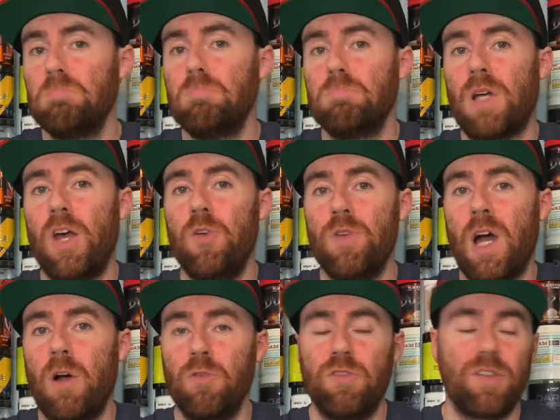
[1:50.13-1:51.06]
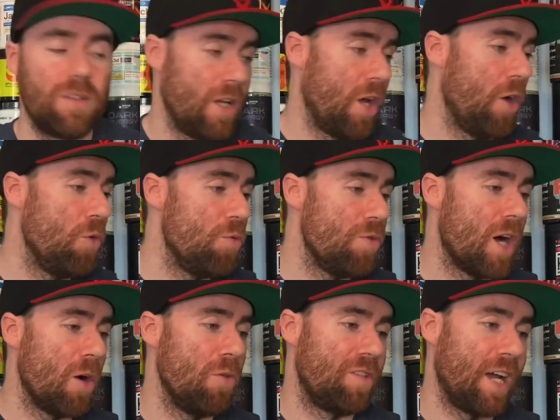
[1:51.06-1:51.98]
Who knows? Who
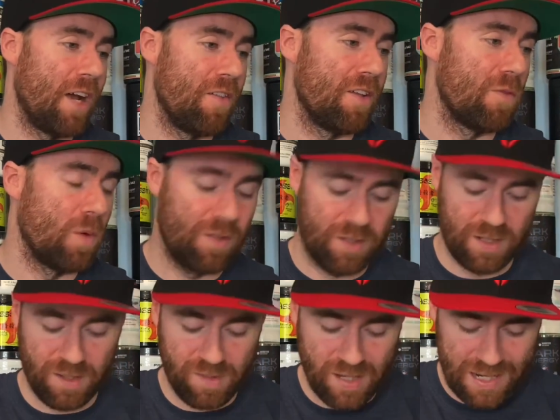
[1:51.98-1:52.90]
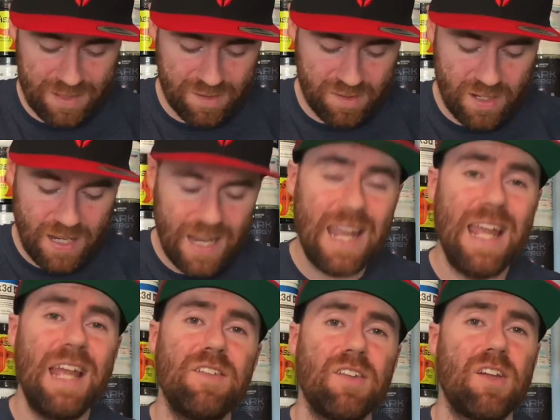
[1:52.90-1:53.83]
knows how this one's going to taste? It
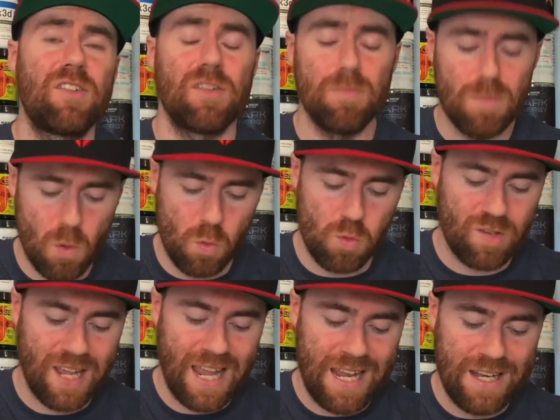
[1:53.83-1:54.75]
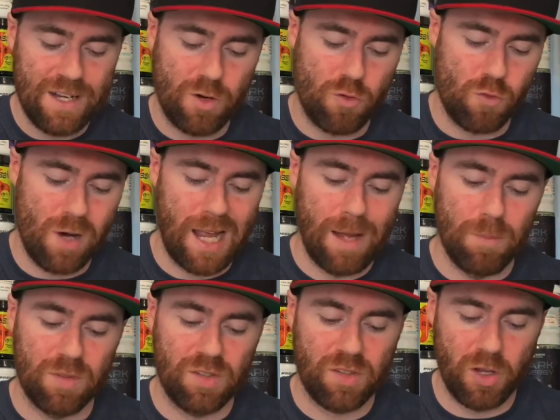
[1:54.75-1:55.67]
is a small
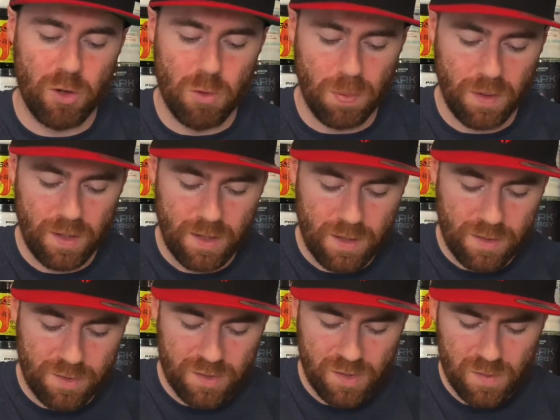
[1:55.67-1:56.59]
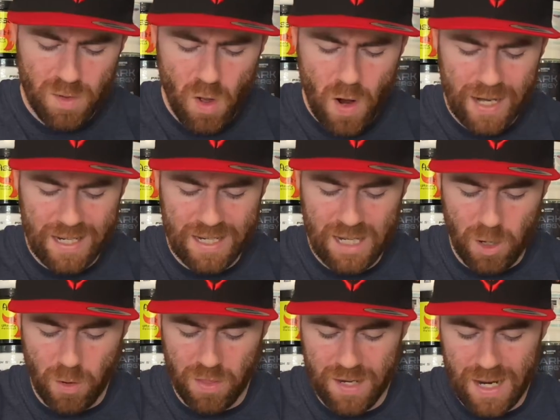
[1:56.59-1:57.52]
10-gram scoop, slightly
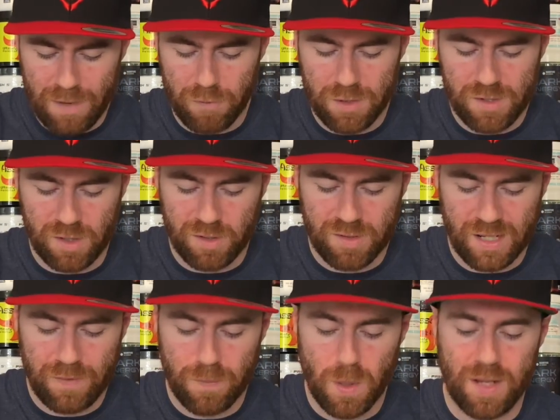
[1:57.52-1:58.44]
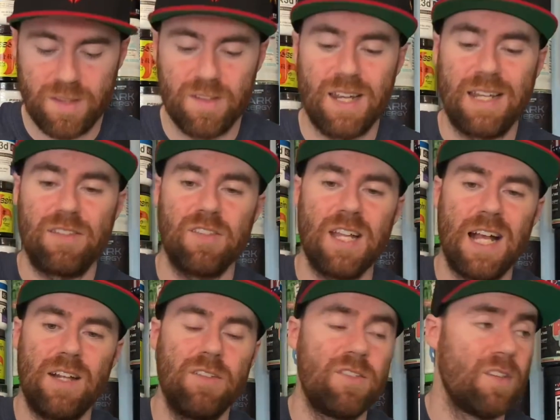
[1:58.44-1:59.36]
lower than average, I'd say, by today's
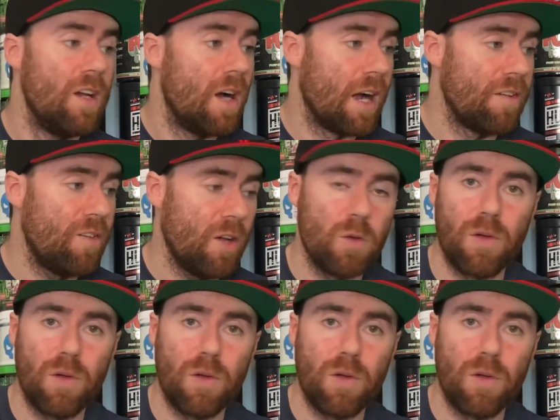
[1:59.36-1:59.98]
standards. I can tell you a